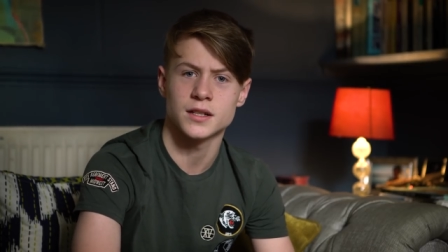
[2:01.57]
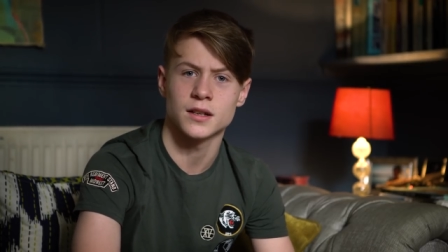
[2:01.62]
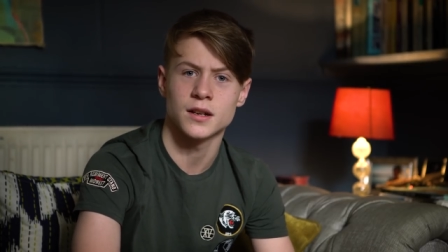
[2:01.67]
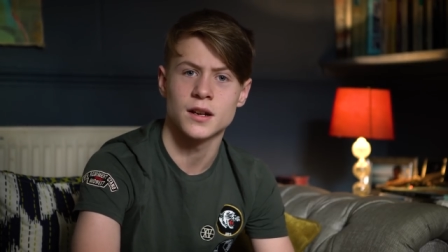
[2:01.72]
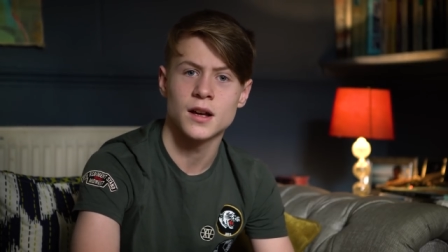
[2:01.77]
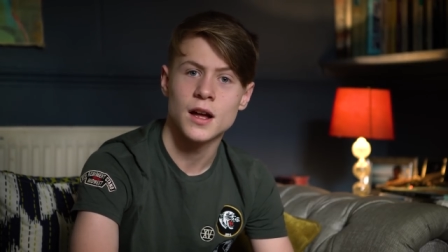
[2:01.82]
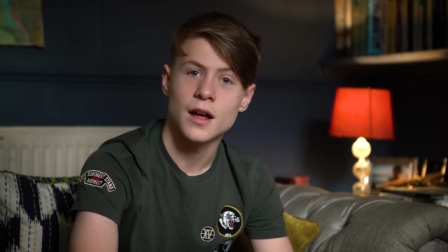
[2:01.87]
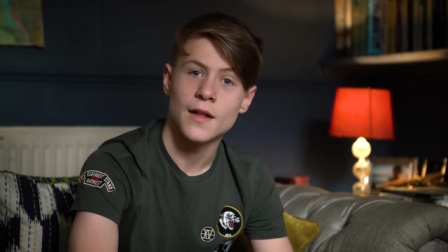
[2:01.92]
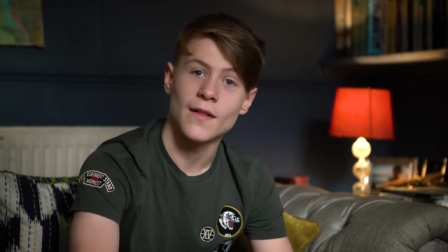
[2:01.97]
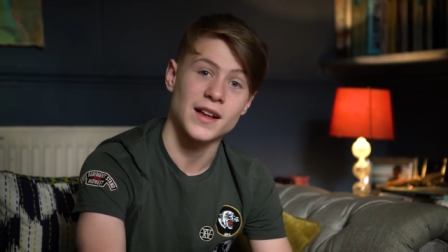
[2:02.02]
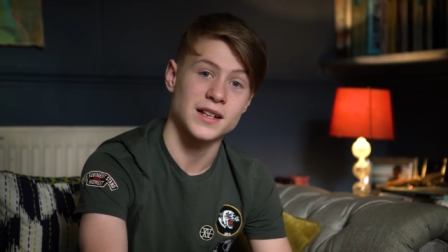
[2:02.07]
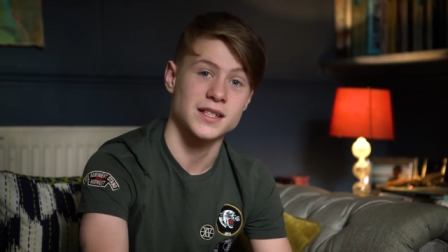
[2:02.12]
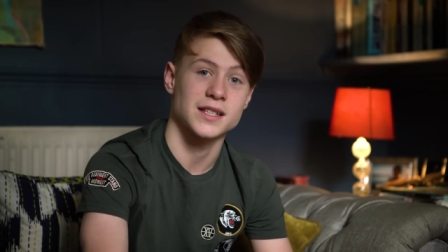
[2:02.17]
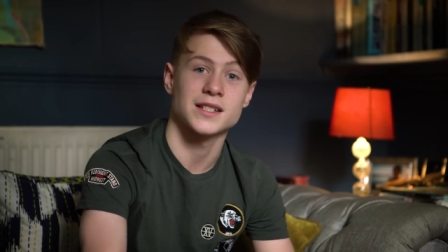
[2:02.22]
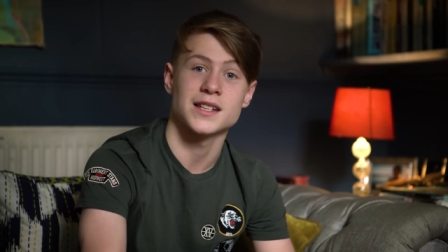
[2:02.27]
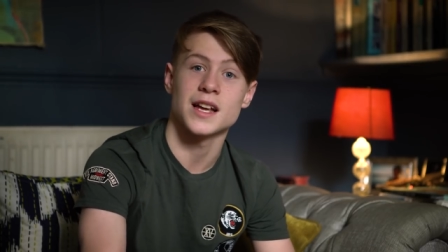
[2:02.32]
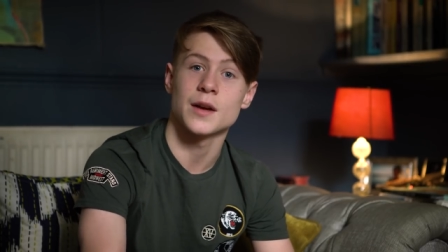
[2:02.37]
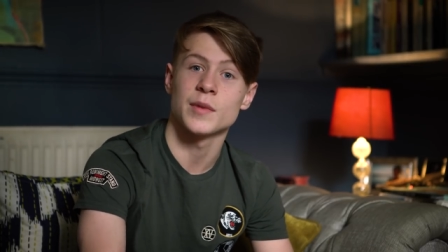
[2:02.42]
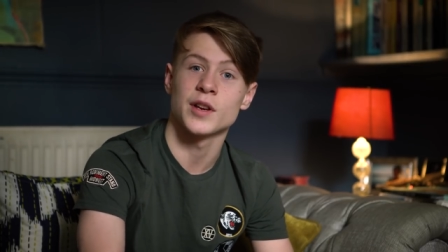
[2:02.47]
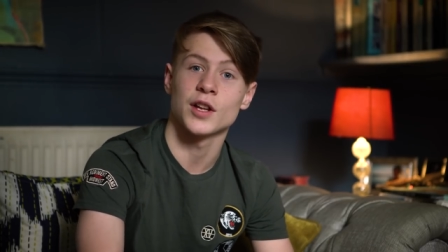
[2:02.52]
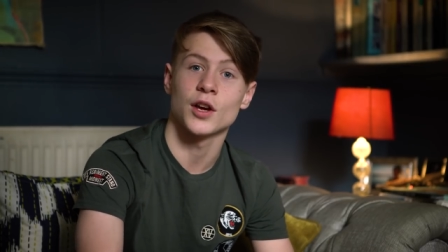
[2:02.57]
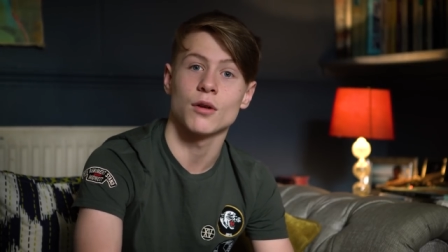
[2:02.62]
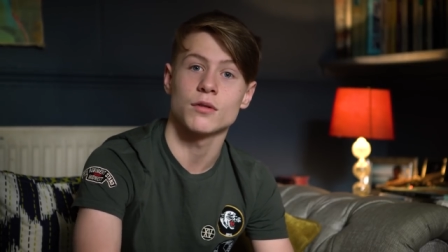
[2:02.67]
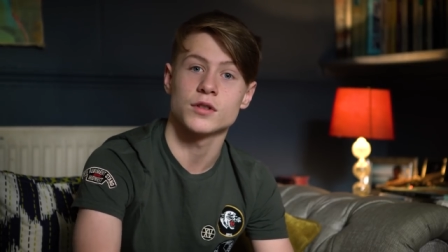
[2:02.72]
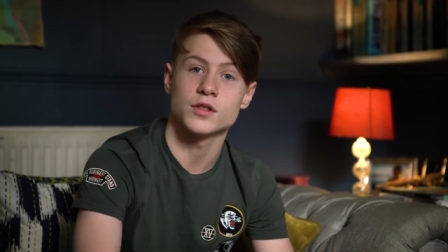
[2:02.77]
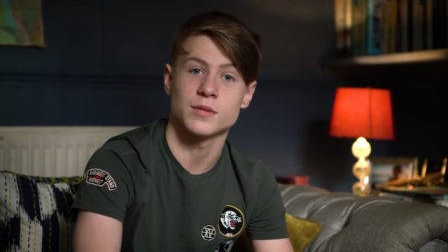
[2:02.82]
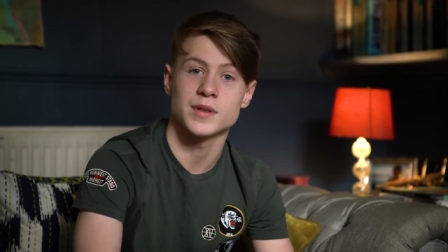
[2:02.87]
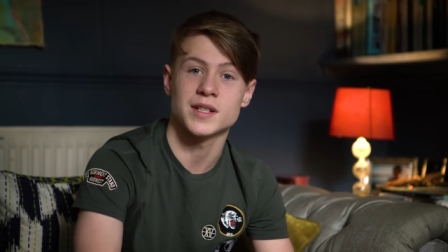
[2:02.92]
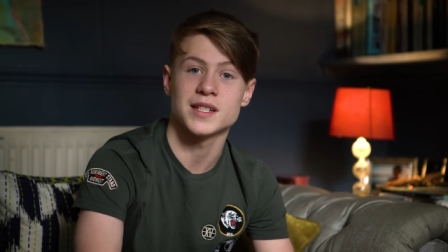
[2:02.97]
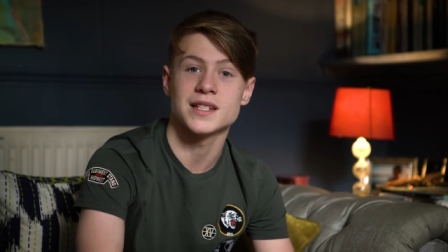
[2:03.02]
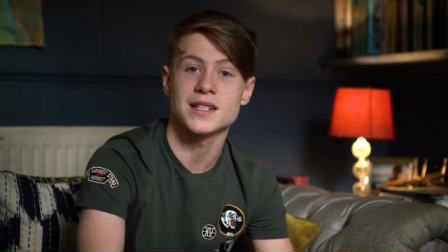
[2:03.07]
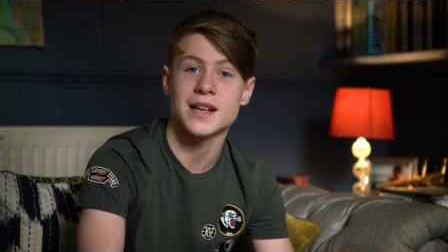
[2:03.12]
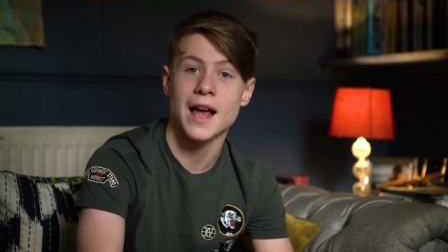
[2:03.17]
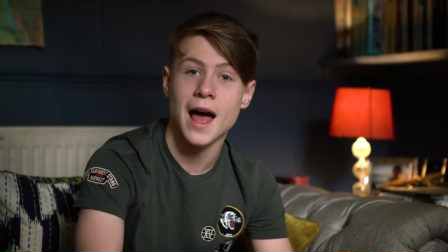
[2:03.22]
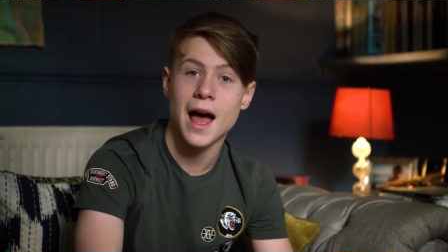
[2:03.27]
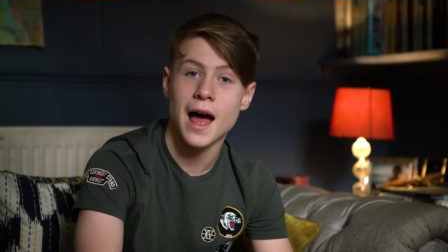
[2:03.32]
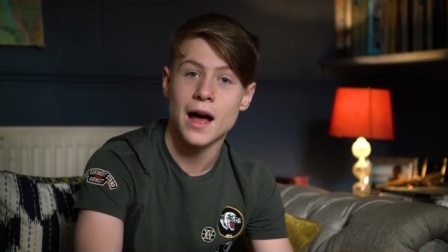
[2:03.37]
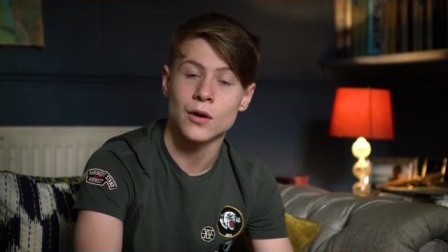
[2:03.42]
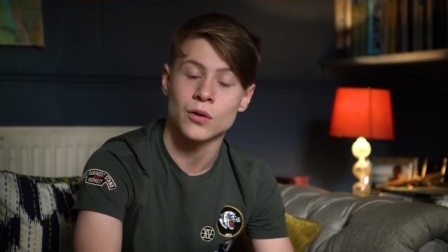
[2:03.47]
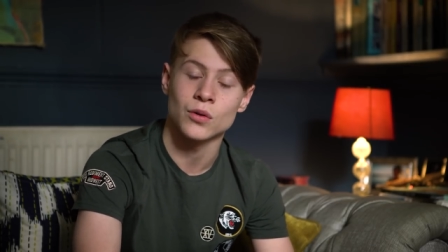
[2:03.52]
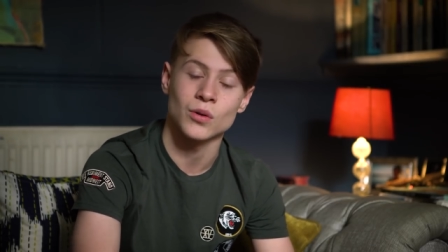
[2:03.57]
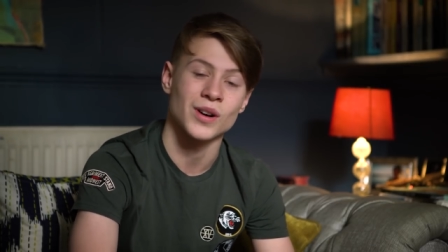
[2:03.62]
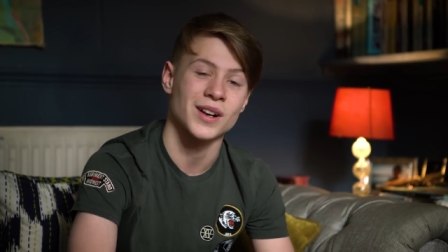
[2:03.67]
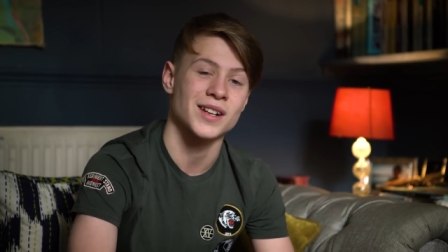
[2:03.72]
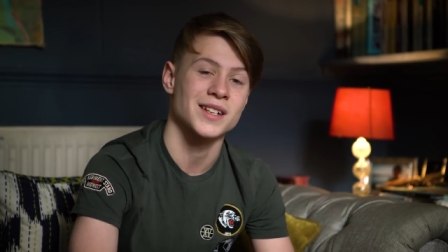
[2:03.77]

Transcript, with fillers: and that's the same when you go onto a set or on a